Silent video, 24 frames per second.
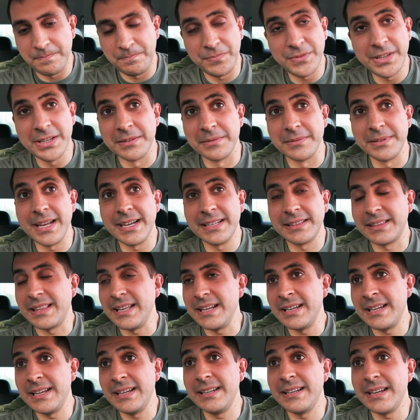you know, not
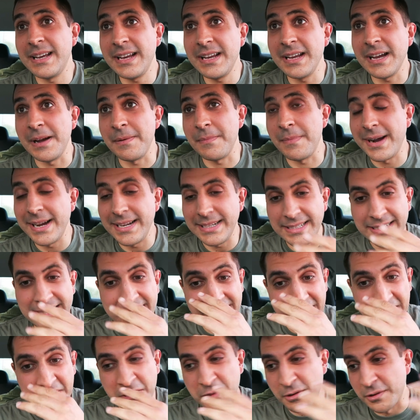thinking, hey, I might
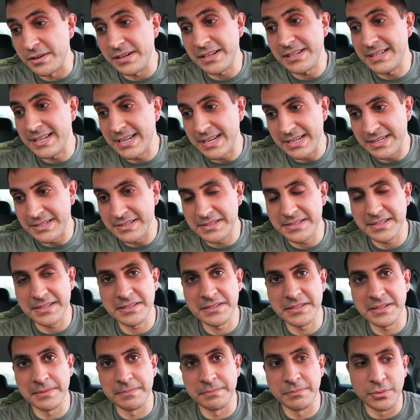need thirty days
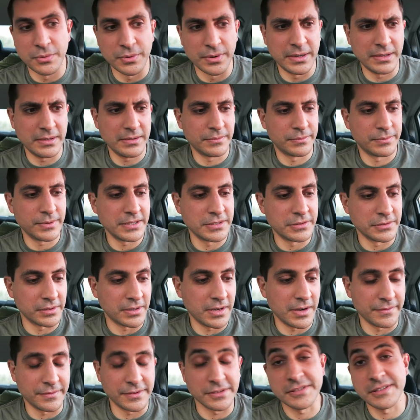at some point of rental
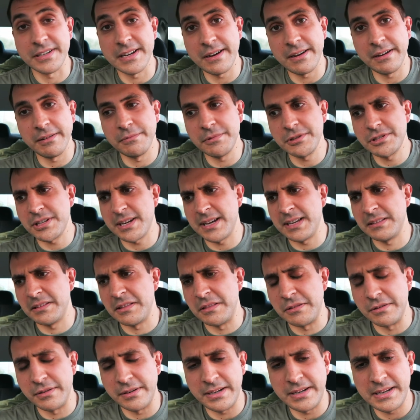coverage. Now I wish I had
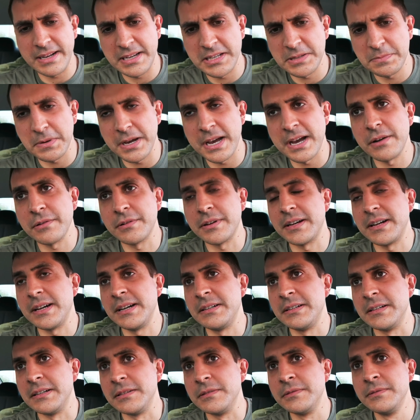thirty days, but how could
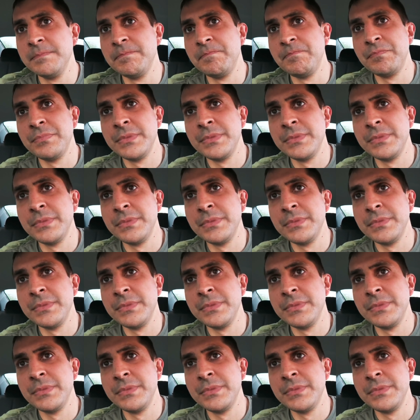I know?